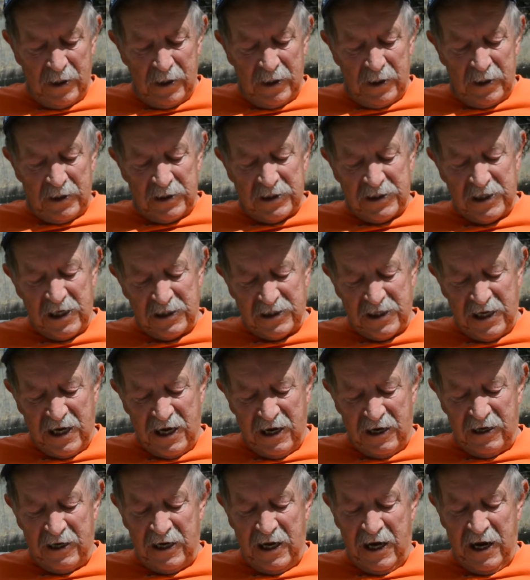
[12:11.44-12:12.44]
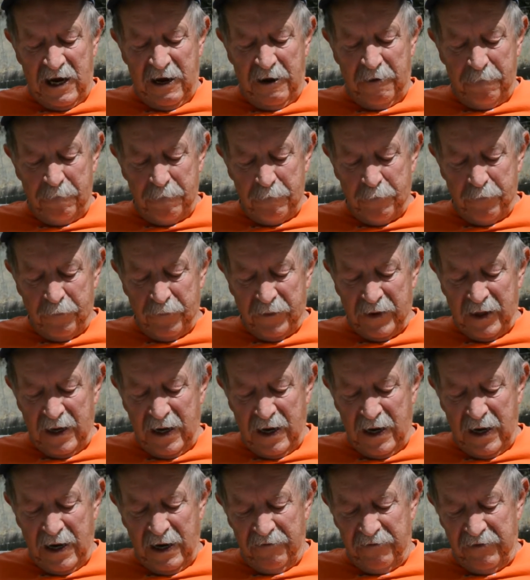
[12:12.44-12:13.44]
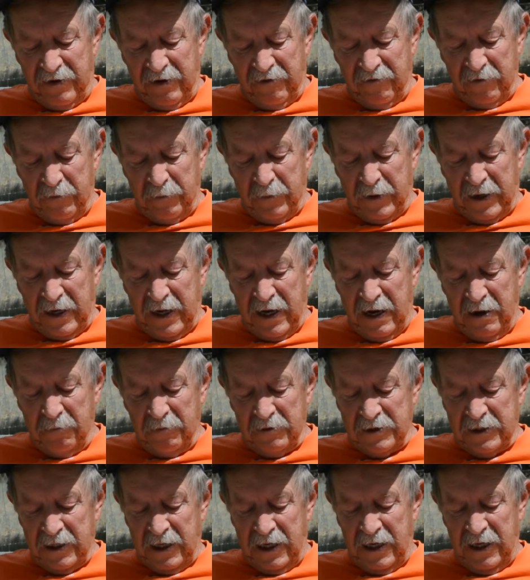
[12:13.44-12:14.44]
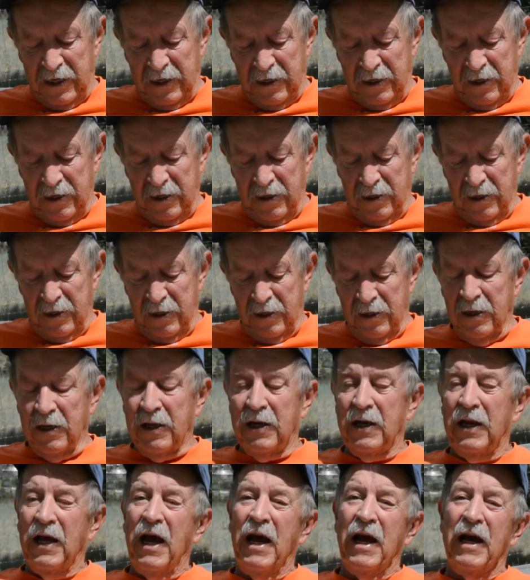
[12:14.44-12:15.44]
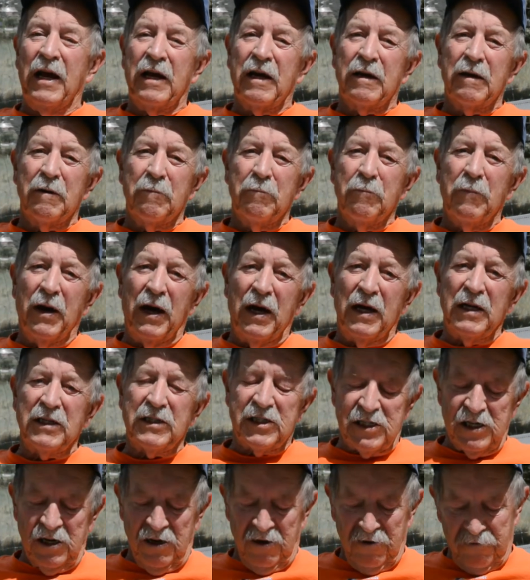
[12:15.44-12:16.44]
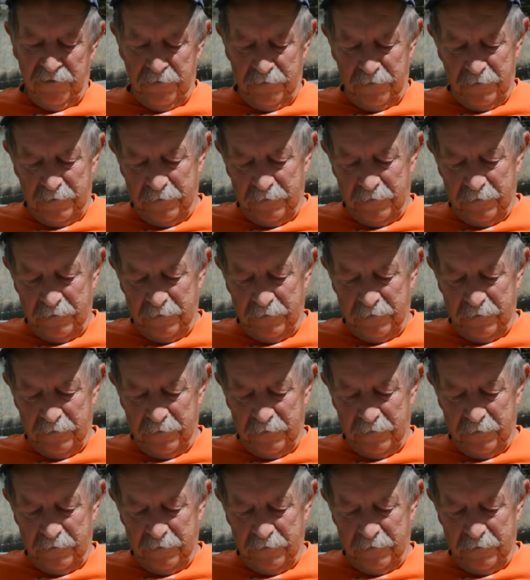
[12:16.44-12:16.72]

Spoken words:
Since that day, I have never been able to eat an egg by itself.